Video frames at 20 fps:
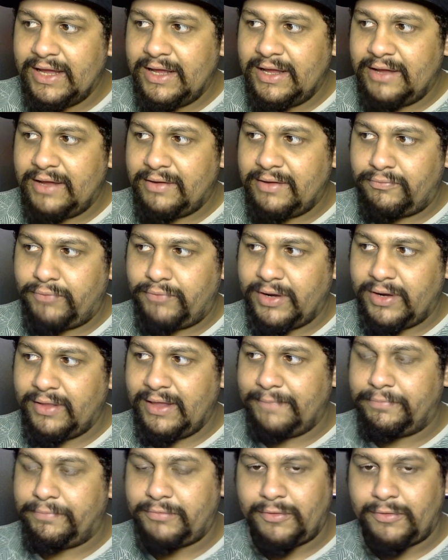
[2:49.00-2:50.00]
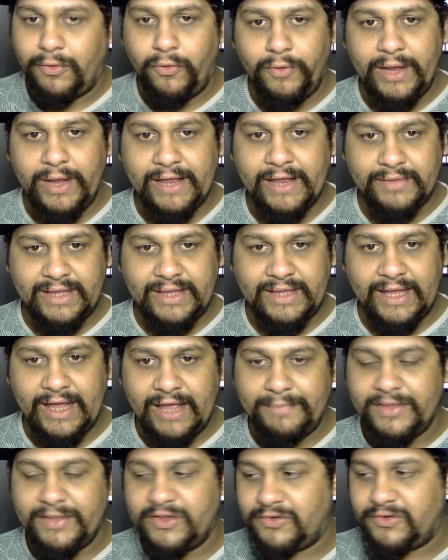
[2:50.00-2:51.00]
really toys with the
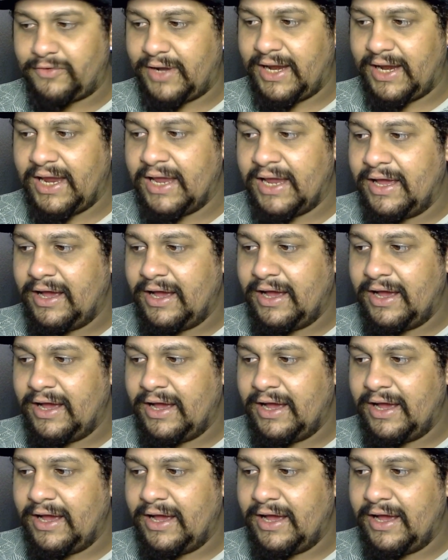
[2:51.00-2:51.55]
imagery